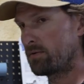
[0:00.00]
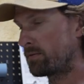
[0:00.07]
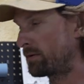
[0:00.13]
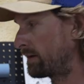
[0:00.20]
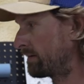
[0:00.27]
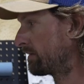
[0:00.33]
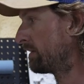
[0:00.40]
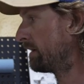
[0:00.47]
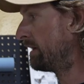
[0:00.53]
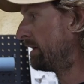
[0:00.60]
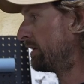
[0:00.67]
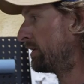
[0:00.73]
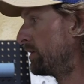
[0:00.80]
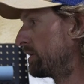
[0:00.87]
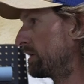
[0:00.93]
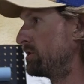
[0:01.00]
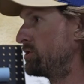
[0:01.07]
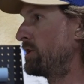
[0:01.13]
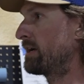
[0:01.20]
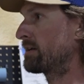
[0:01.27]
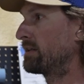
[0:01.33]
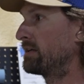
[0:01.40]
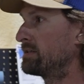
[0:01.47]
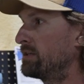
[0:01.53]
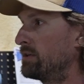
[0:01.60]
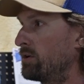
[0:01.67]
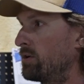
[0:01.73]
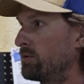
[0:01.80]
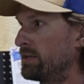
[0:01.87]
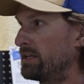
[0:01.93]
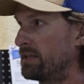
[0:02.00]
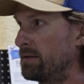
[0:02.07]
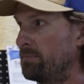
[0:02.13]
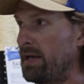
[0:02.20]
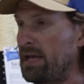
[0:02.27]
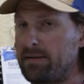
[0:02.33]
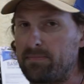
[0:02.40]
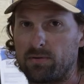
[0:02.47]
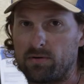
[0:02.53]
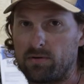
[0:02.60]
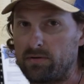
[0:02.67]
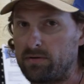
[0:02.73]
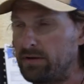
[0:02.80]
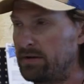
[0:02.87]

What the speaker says: or whatever, you can check this, and you don't need the paper